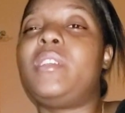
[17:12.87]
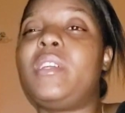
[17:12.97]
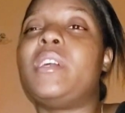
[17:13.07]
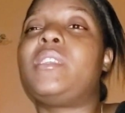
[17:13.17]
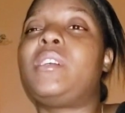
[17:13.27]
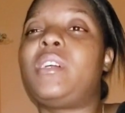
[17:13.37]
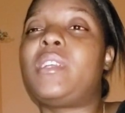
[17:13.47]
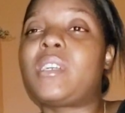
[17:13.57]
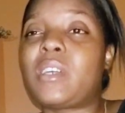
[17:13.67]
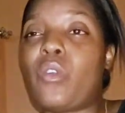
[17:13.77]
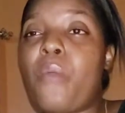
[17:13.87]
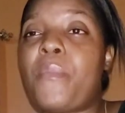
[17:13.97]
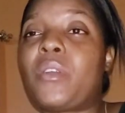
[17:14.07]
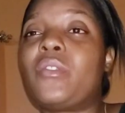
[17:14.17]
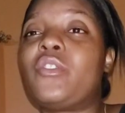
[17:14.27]
it till the doctor come
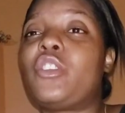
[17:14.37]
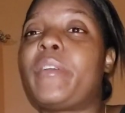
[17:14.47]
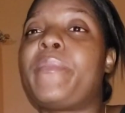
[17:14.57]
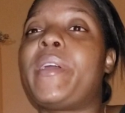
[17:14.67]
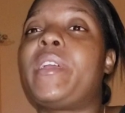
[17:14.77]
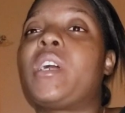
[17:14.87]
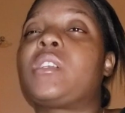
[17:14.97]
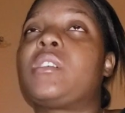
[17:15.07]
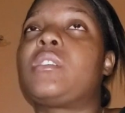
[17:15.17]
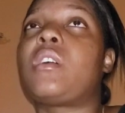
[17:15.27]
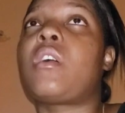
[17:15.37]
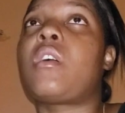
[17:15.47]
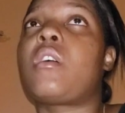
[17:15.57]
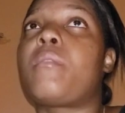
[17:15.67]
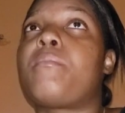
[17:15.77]
back and check me, and the doctor say
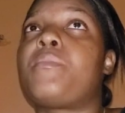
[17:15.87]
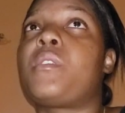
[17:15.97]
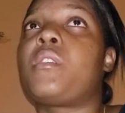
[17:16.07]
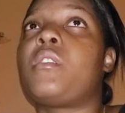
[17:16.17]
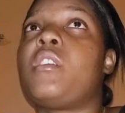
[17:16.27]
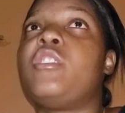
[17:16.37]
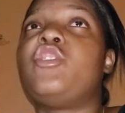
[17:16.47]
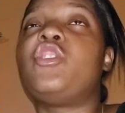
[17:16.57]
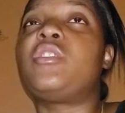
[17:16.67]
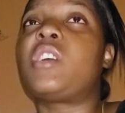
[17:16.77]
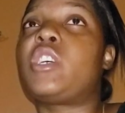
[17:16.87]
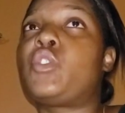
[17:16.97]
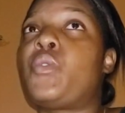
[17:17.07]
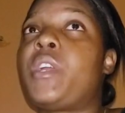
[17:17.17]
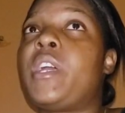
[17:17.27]
she's not
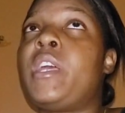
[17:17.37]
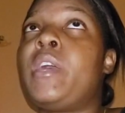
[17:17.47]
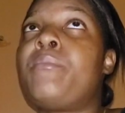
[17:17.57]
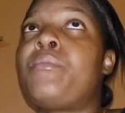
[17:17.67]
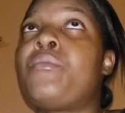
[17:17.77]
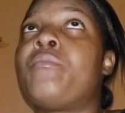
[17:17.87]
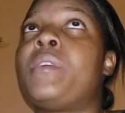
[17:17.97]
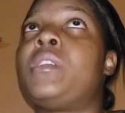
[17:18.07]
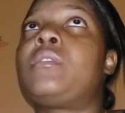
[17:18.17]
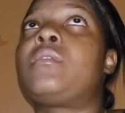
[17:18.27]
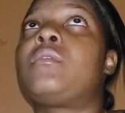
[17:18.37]
showing any improvement.